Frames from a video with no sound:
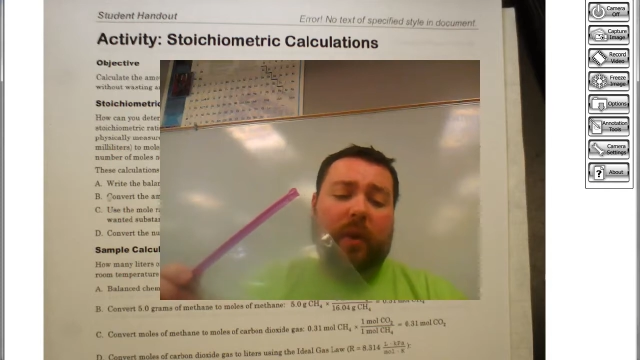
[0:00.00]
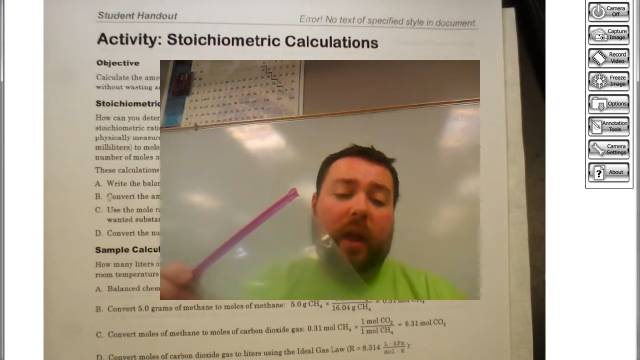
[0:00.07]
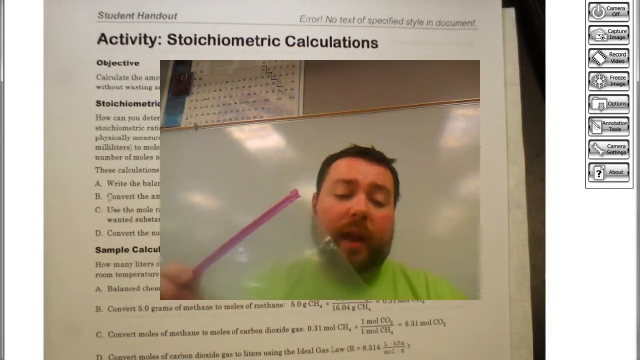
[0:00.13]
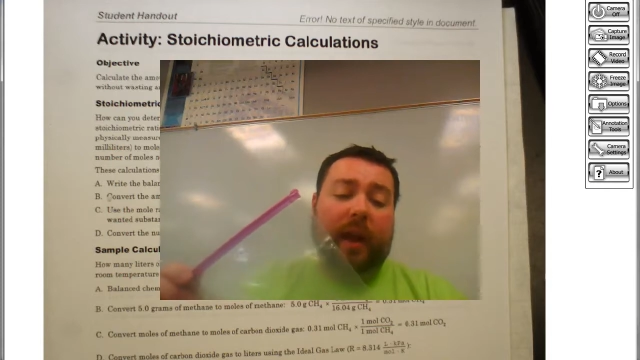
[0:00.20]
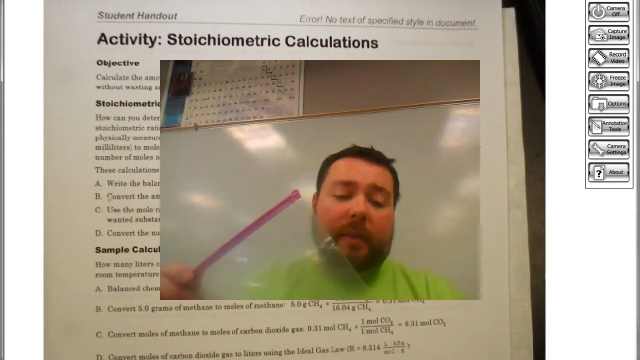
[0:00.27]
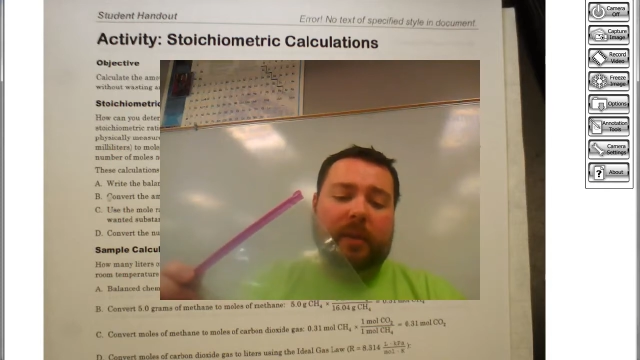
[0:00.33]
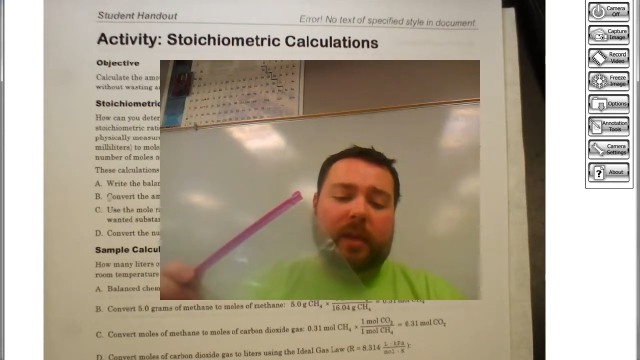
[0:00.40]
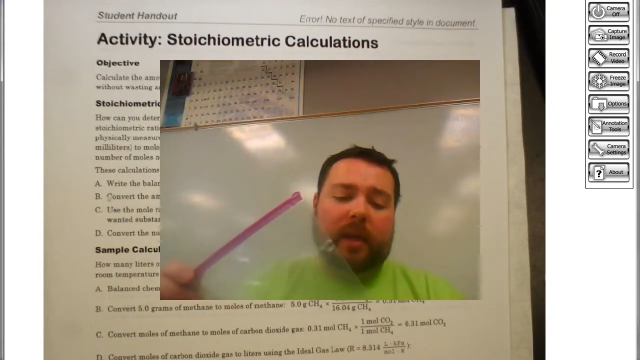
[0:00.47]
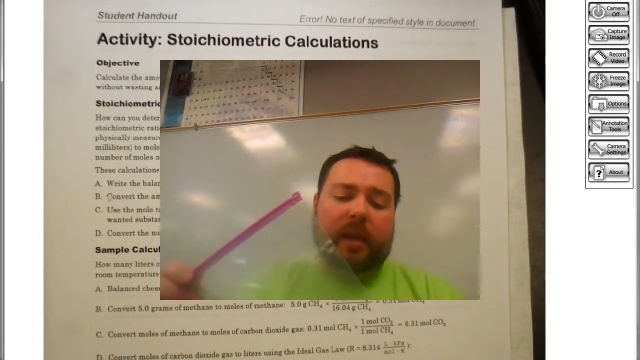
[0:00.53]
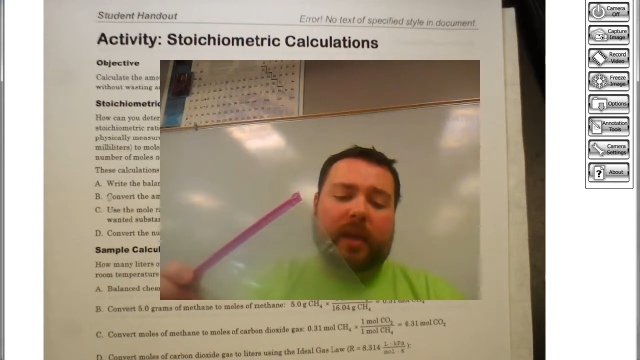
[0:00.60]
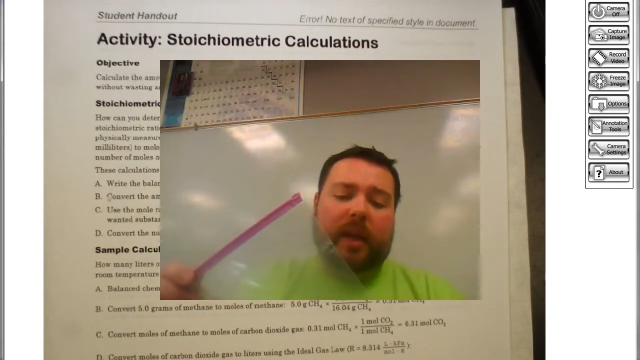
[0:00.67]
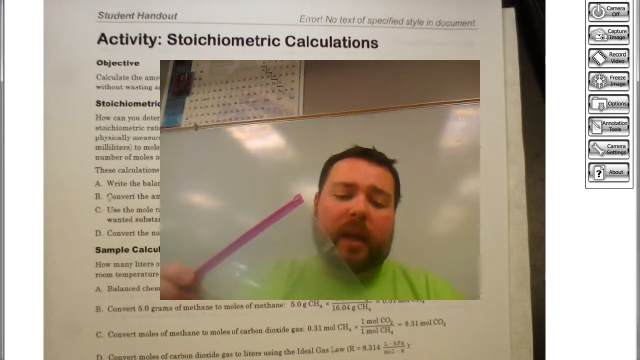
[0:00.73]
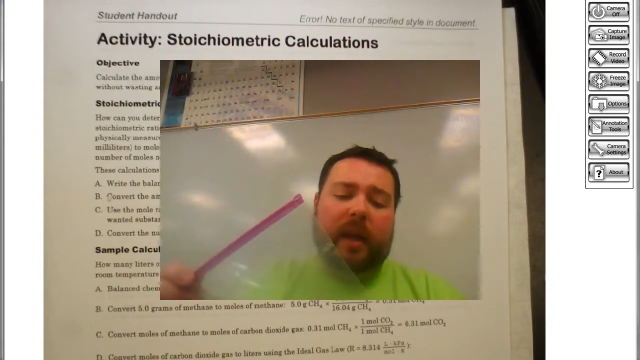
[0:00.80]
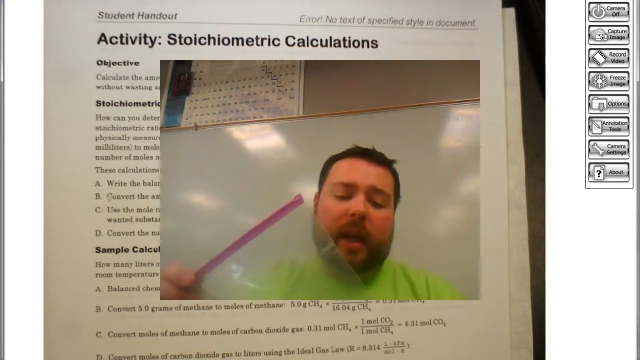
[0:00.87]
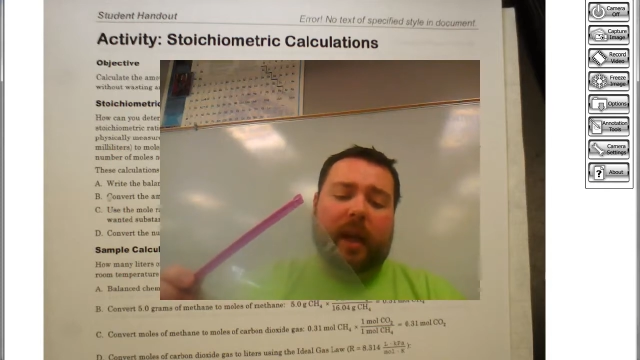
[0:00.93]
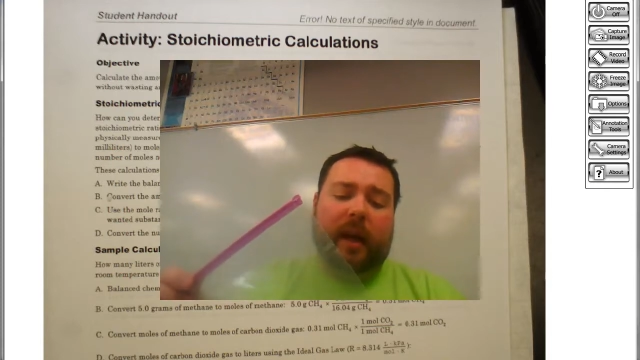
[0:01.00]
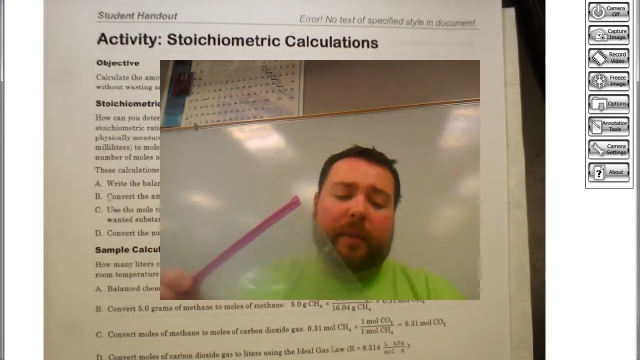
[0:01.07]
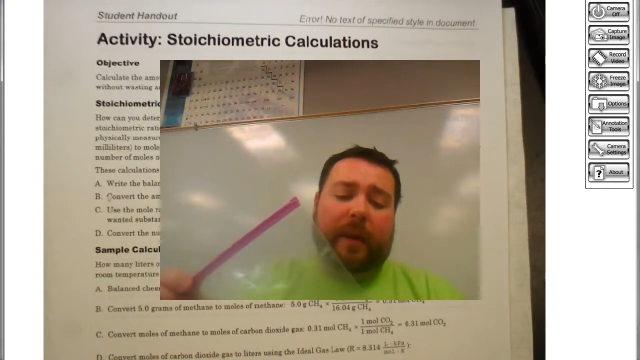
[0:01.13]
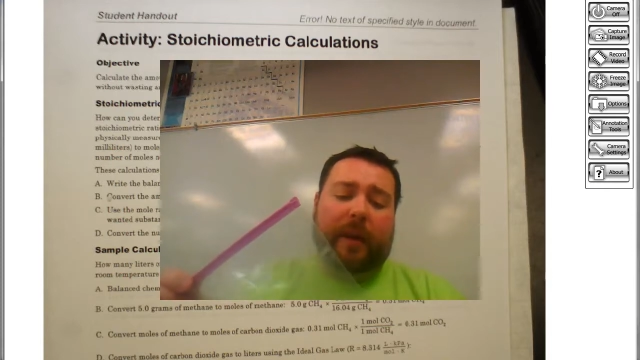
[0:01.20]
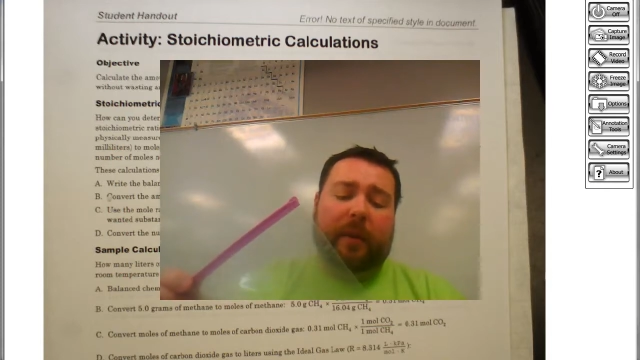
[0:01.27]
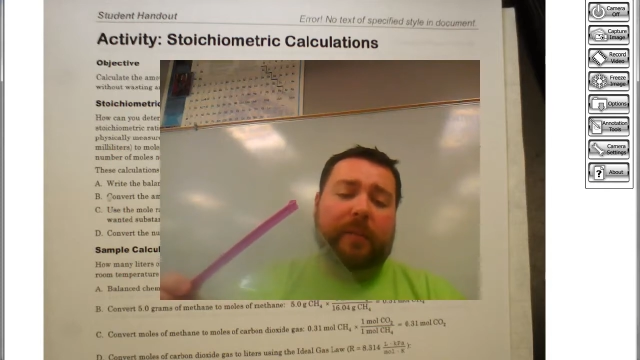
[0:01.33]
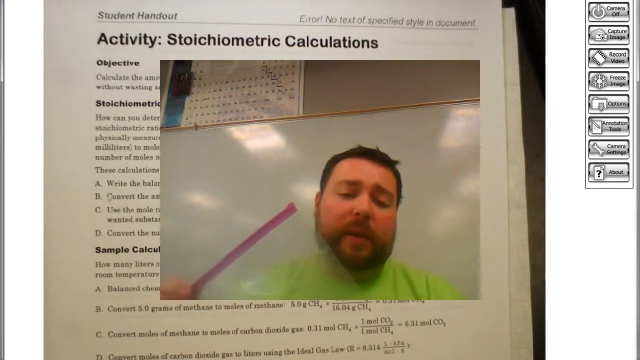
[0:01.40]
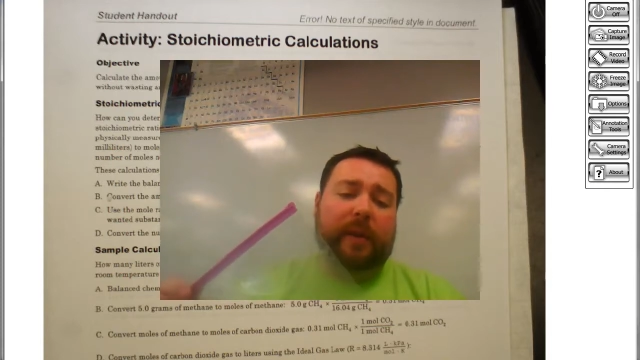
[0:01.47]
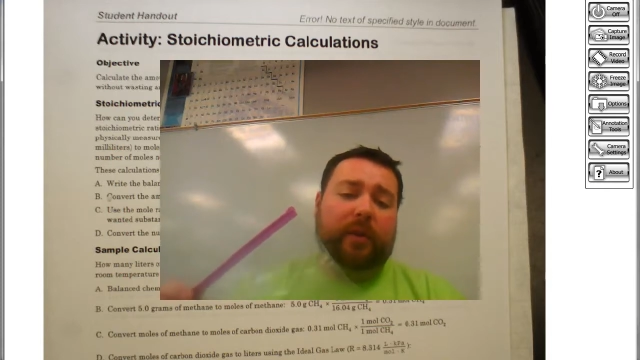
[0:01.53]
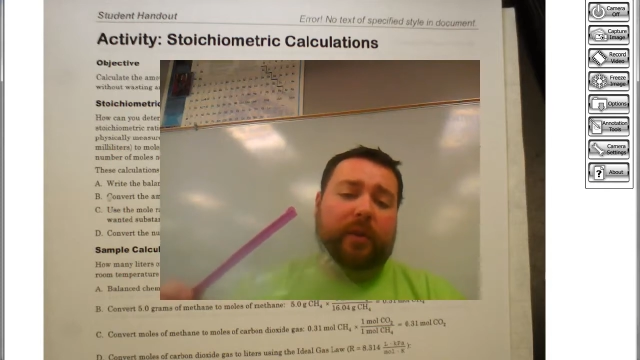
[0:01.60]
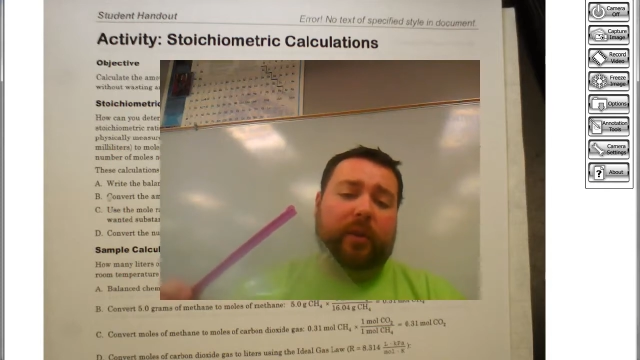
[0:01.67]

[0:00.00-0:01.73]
I am gone, that would be a